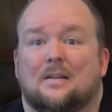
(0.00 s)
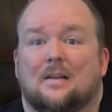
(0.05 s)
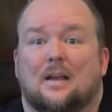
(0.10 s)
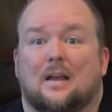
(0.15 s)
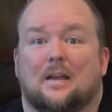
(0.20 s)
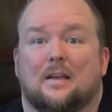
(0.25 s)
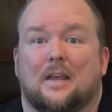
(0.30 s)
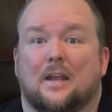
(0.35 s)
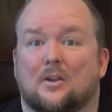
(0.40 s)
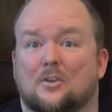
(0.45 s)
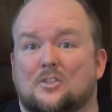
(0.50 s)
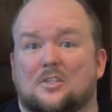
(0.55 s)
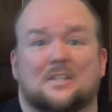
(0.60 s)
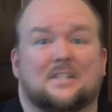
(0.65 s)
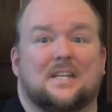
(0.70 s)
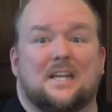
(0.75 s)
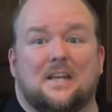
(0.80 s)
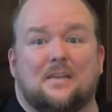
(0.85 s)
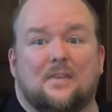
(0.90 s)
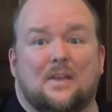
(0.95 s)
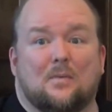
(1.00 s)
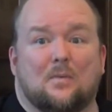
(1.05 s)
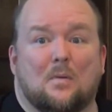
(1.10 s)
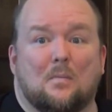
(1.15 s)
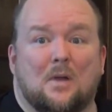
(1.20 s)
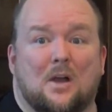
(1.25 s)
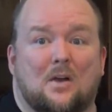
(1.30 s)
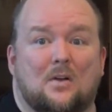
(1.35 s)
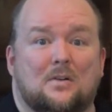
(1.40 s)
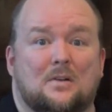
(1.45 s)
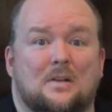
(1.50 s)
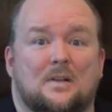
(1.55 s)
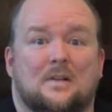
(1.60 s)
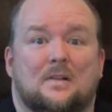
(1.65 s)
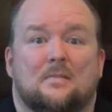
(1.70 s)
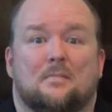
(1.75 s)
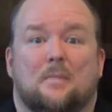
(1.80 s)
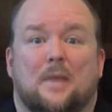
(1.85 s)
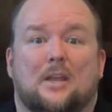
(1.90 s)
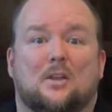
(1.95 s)
Uh, here's the TV remote.
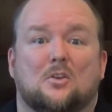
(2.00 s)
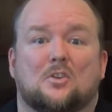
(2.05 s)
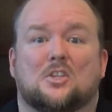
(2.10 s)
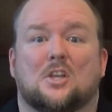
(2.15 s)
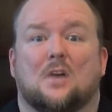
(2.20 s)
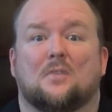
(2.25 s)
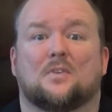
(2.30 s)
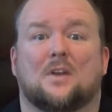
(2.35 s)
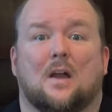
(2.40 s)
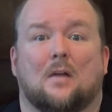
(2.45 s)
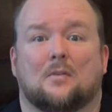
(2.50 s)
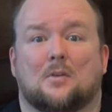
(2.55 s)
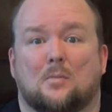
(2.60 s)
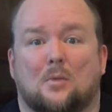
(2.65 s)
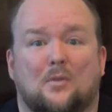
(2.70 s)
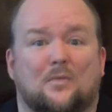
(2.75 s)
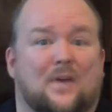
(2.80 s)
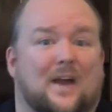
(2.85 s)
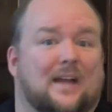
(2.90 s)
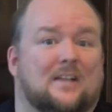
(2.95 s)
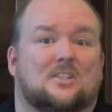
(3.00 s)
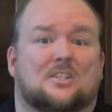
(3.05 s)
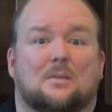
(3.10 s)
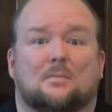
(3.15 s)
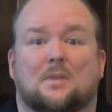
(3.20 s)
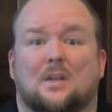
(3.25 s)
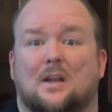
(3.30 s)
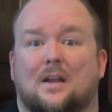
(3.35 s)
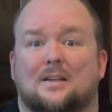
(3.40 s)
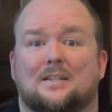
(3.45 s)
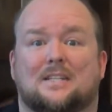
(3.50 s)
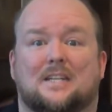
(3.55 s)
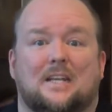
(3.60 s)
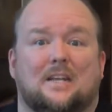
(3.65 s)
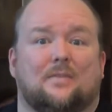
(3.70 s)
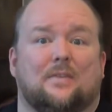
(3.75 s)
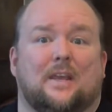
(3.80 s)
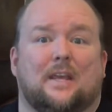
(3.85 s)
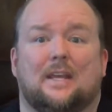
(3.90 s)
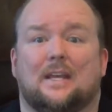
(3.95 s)
Make yourself comfortable. Find something on
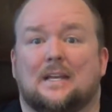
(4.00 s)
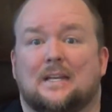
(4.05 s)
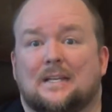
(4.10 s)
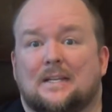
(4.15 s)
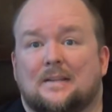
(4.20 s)
TV.